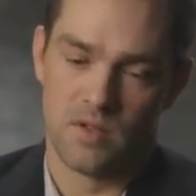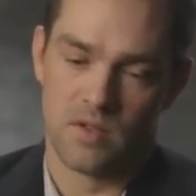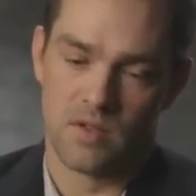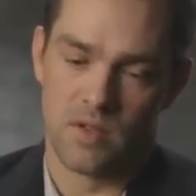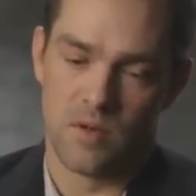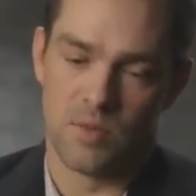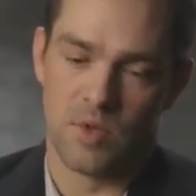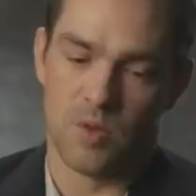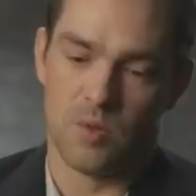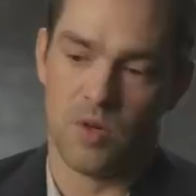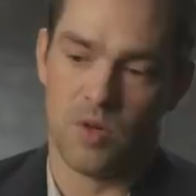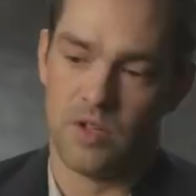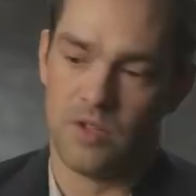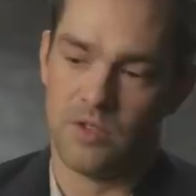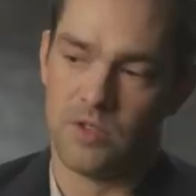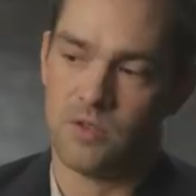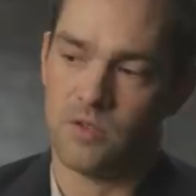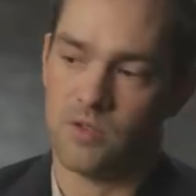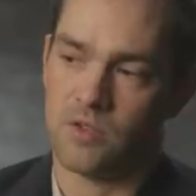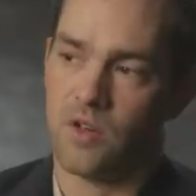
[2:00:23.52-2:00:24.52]
a couple of 1-
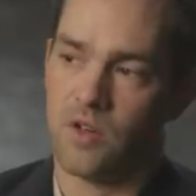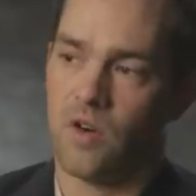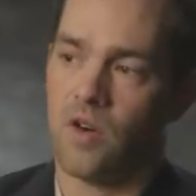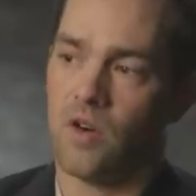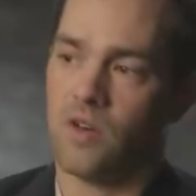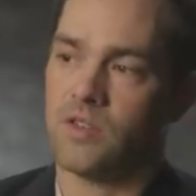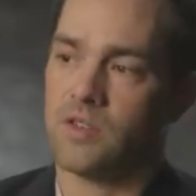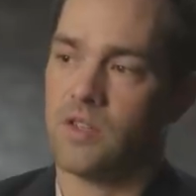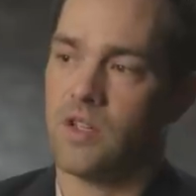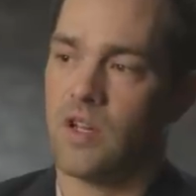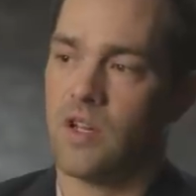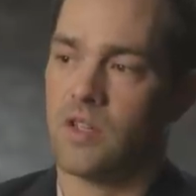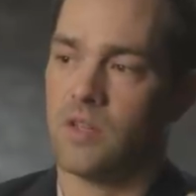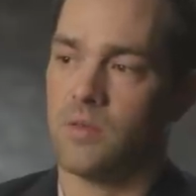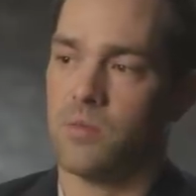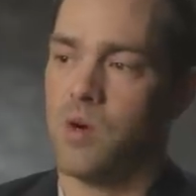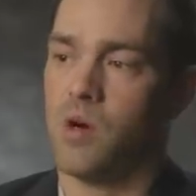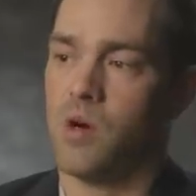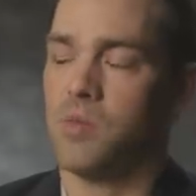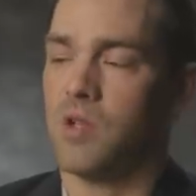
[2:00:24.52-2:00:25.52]
and 2-stars, and they got
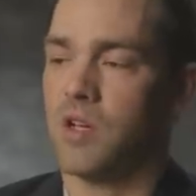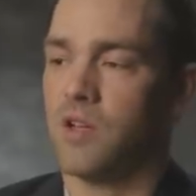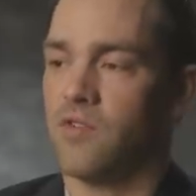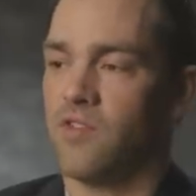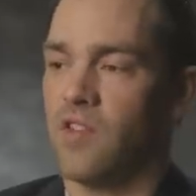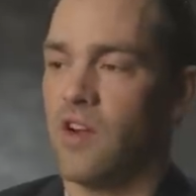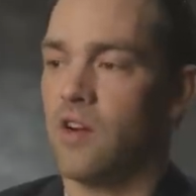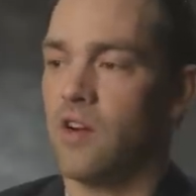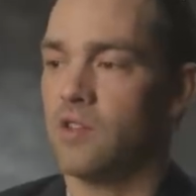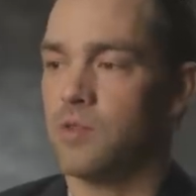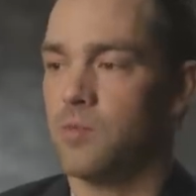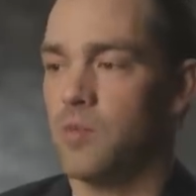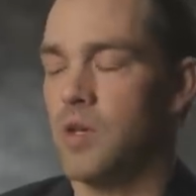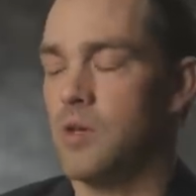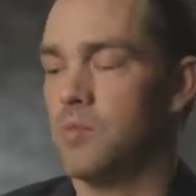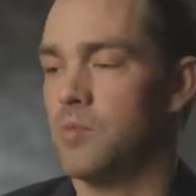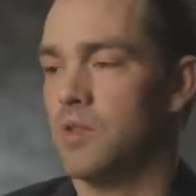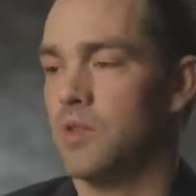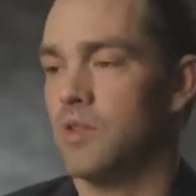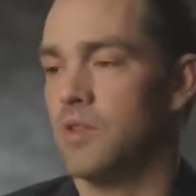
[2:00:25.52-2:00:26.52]
the public affairs
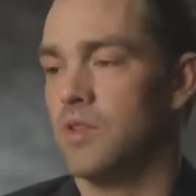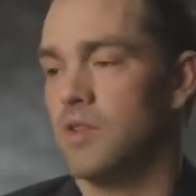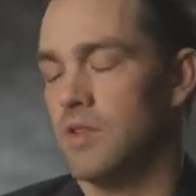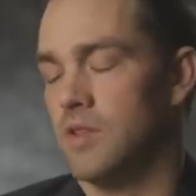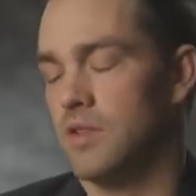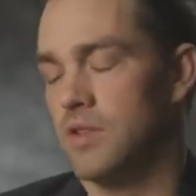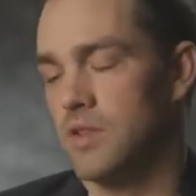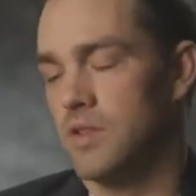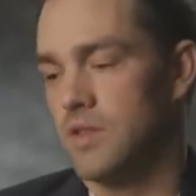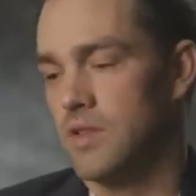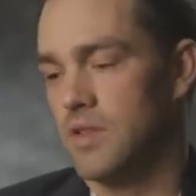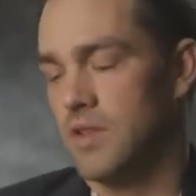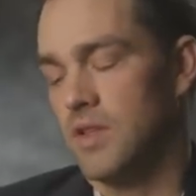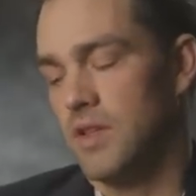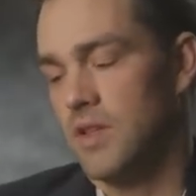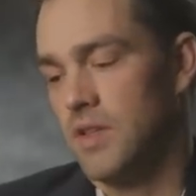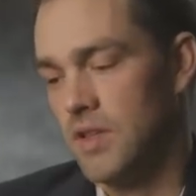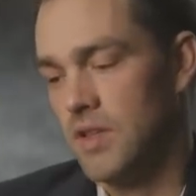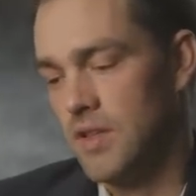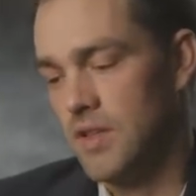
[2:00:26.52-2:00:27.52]
people and
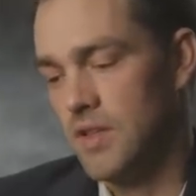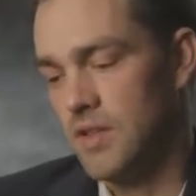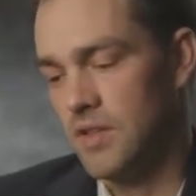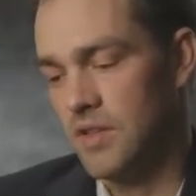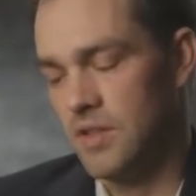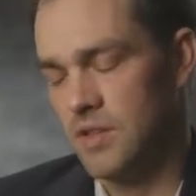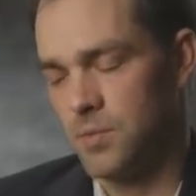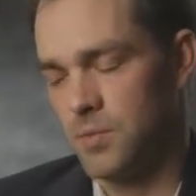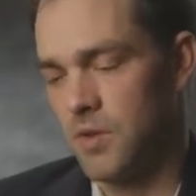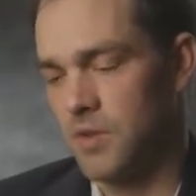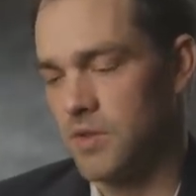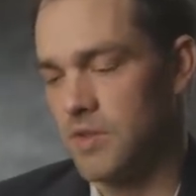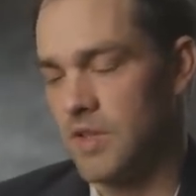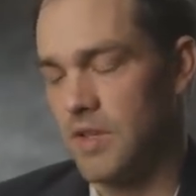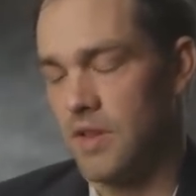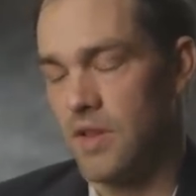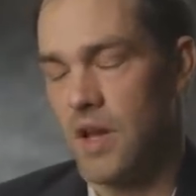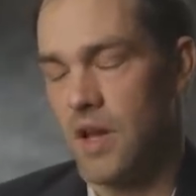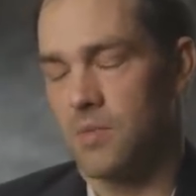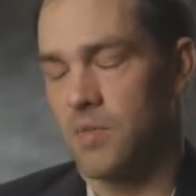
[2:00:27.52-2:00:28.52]
this person
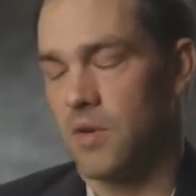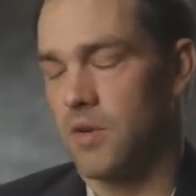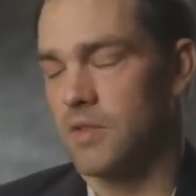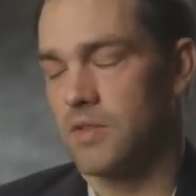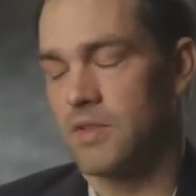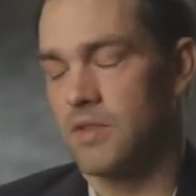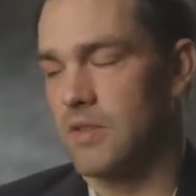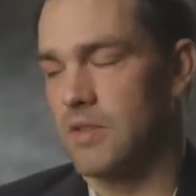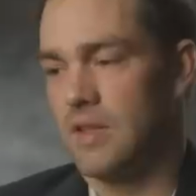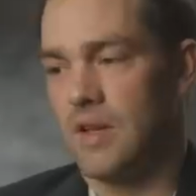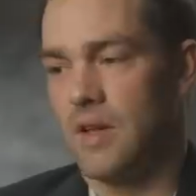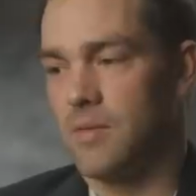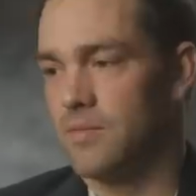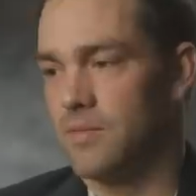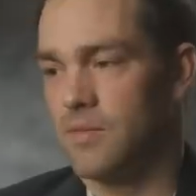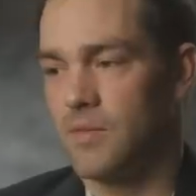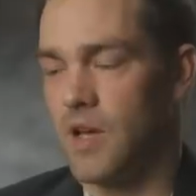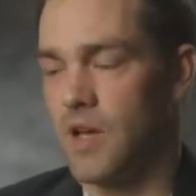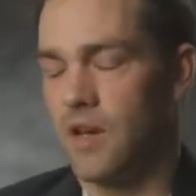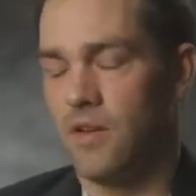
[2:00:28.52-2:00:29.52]
and that person. I'm
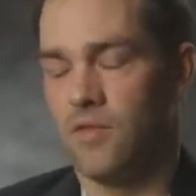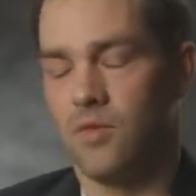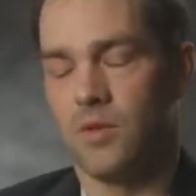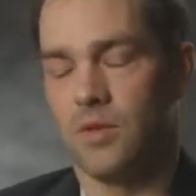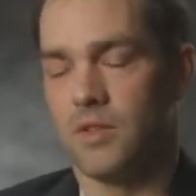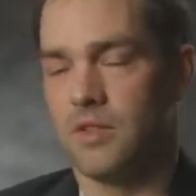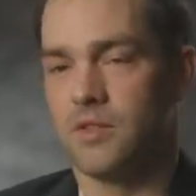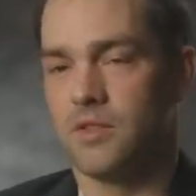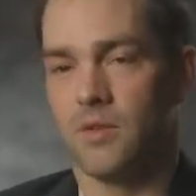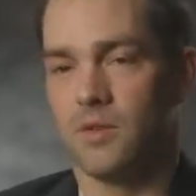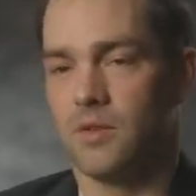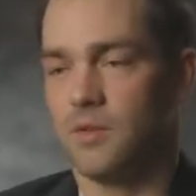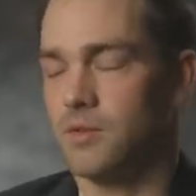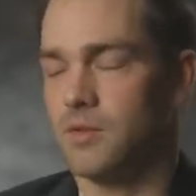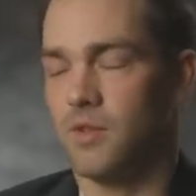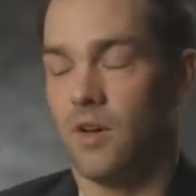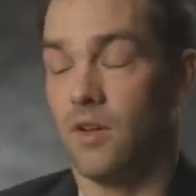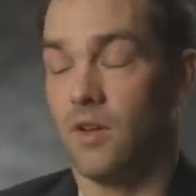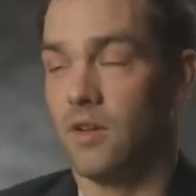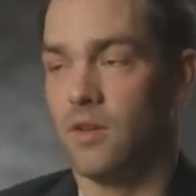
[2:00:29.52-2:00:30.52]
not even really sure
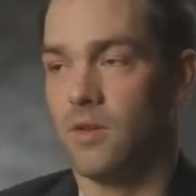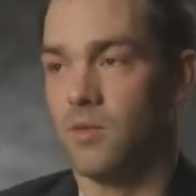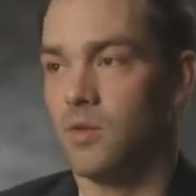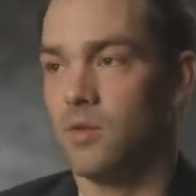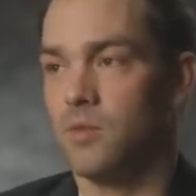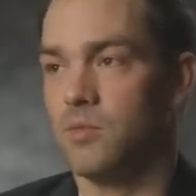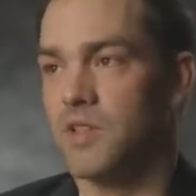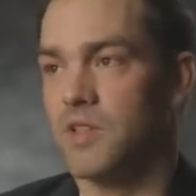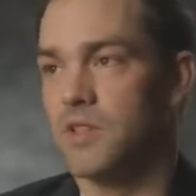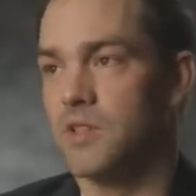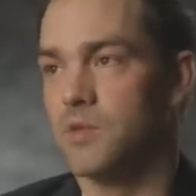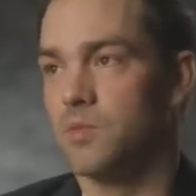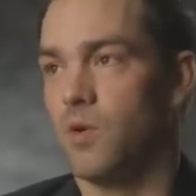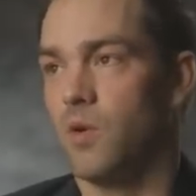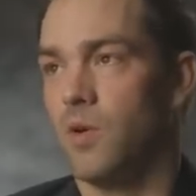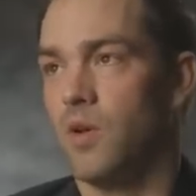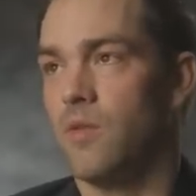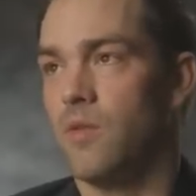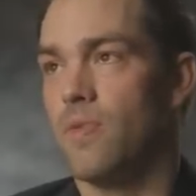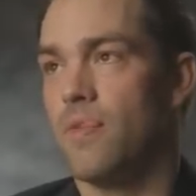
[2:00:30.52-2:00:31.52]
who's all in the room at this
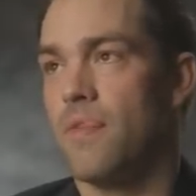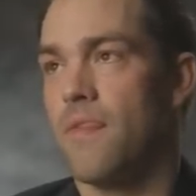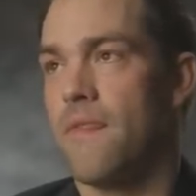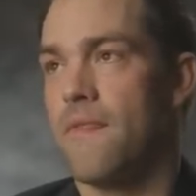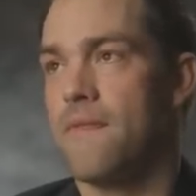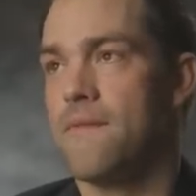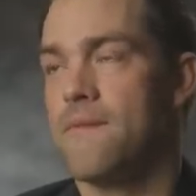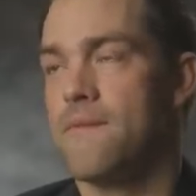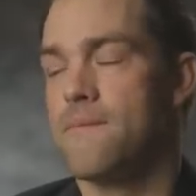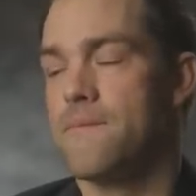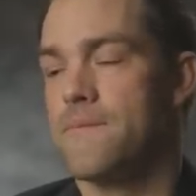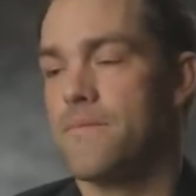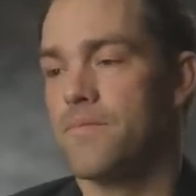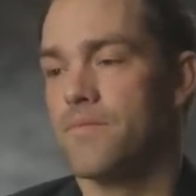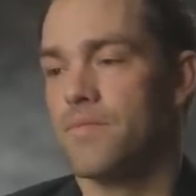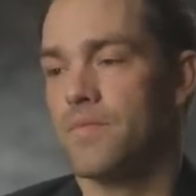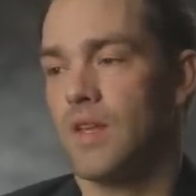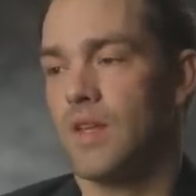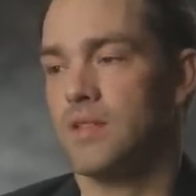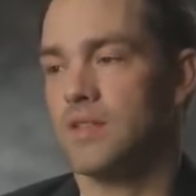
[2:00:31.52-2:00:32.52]
point.
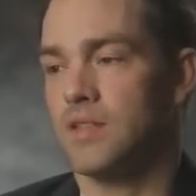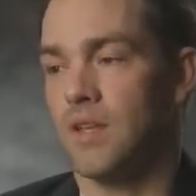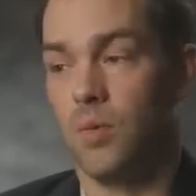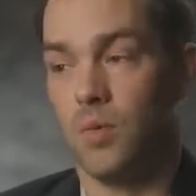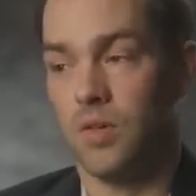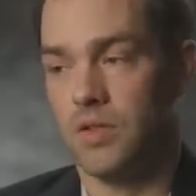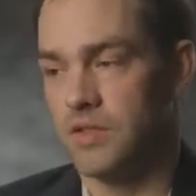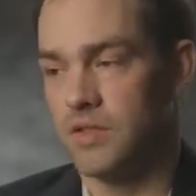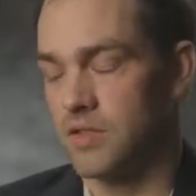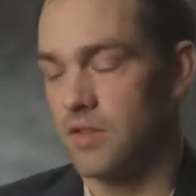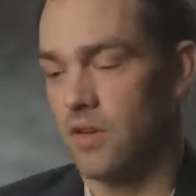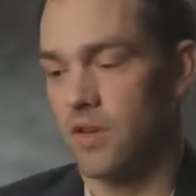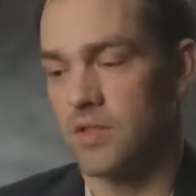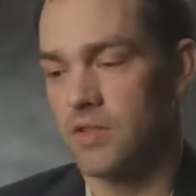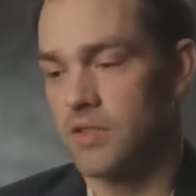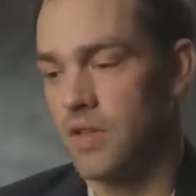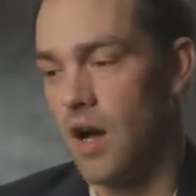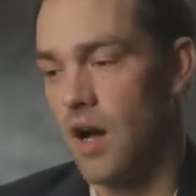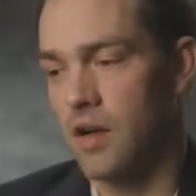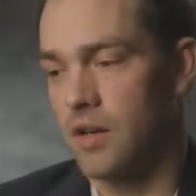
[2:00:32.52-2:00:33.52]
Someone
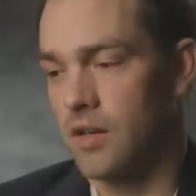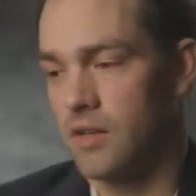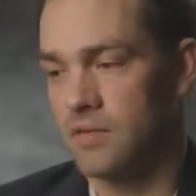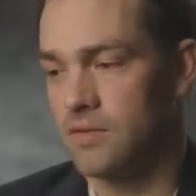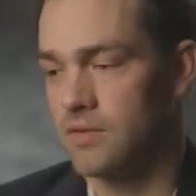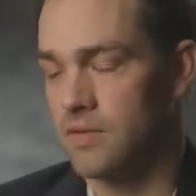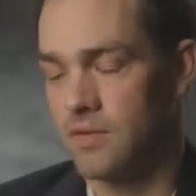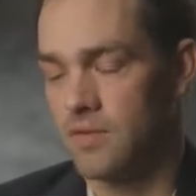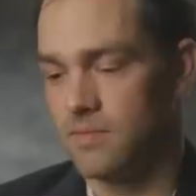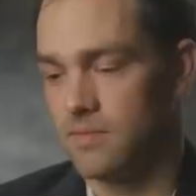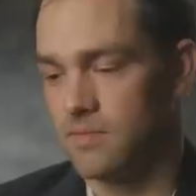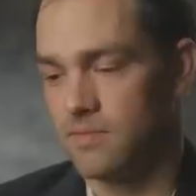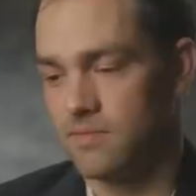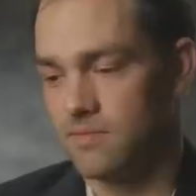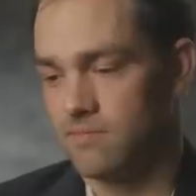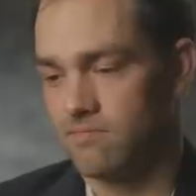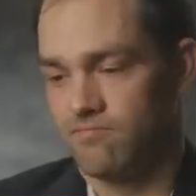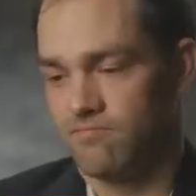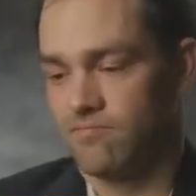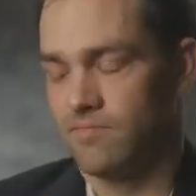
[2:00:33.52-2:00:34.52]
starts talking.
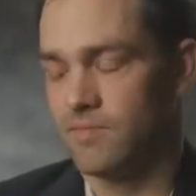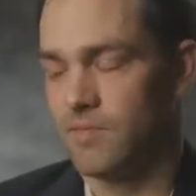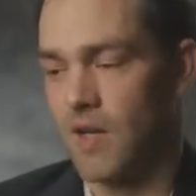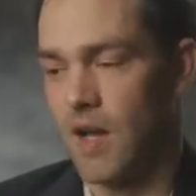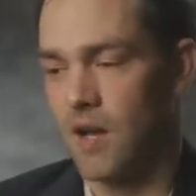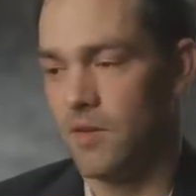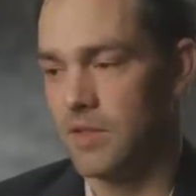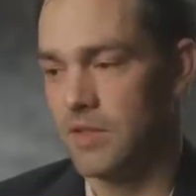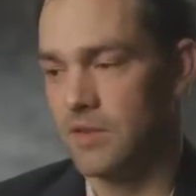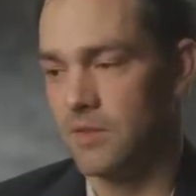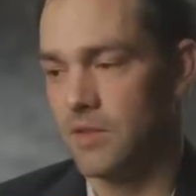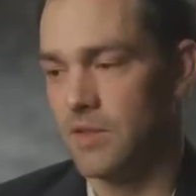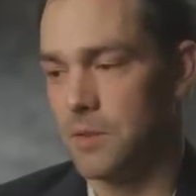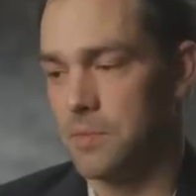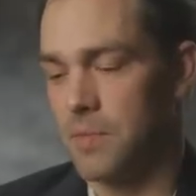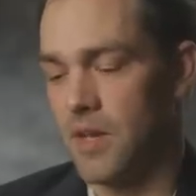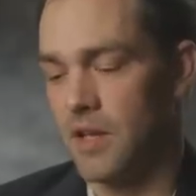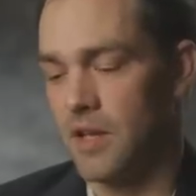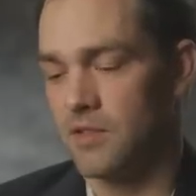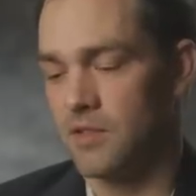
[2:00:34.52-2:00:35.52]
I wasn't really
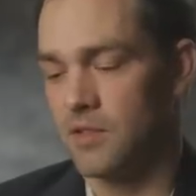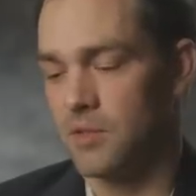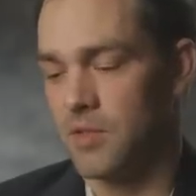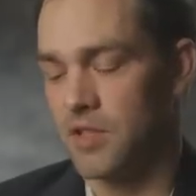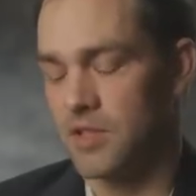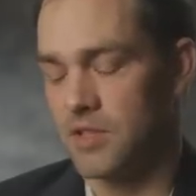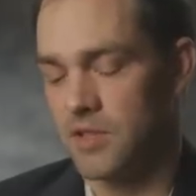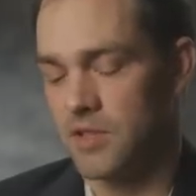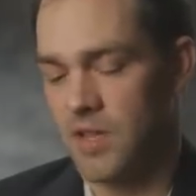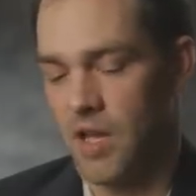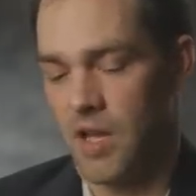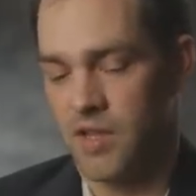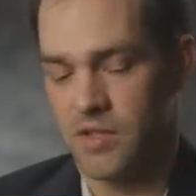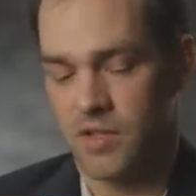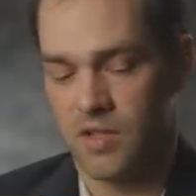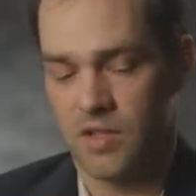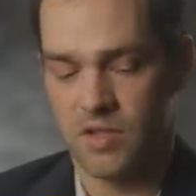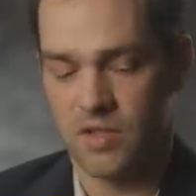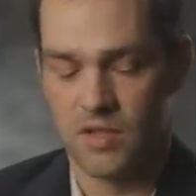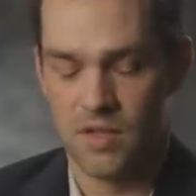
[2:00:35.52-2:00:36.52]
paying too much
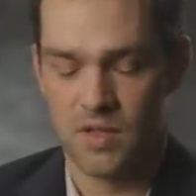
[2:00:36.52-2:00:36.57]
attention.